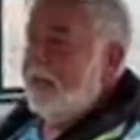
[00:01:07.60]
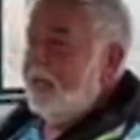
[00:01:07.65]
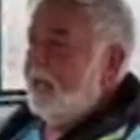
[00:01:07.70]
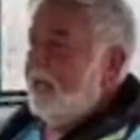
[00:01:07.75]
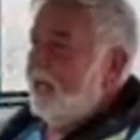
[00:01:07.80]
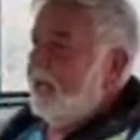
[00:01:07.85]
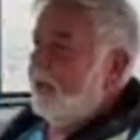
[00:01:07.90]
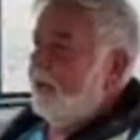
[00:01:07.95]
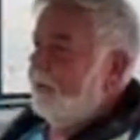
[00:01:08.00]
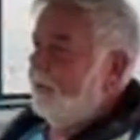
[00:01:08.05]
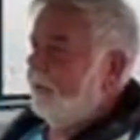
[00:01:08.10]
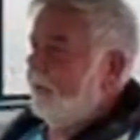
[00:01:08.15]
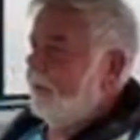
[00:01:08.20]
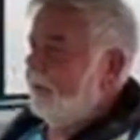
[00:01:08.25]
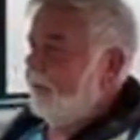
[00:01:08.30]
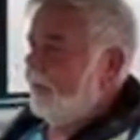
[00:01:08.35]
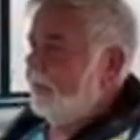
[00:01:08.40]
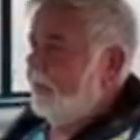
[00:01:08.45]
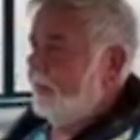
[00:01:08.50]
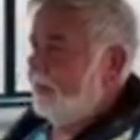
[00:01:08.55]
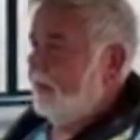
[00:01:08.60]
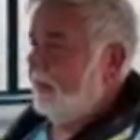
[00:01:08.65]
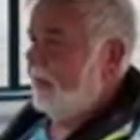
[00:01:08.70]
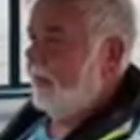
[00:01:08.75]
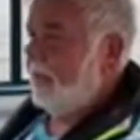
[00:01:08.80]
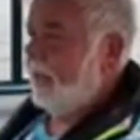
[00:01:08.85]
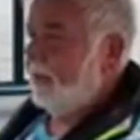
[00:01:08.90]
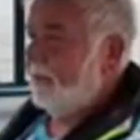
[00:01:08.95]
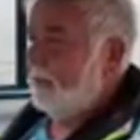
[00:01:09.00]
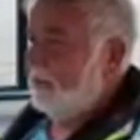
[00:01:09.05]
Now we're
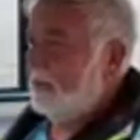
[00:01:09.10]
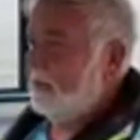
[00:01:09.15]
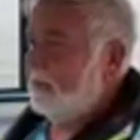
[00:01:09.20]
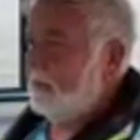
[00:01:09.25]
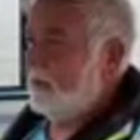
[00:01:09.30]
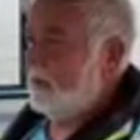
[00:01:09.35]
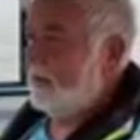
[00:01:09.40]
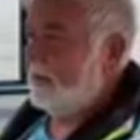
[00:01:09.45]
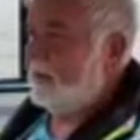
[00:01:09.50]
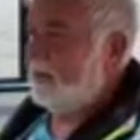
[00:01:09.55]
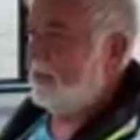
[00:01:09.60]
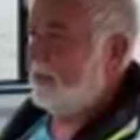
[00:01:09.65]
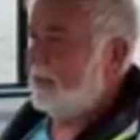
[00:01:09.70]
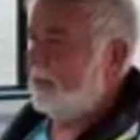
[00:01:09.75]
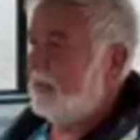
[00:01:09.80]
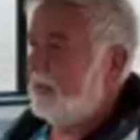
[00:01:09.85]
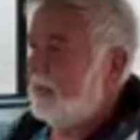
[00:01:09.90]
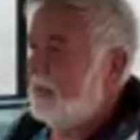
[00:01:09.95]
doing our thing.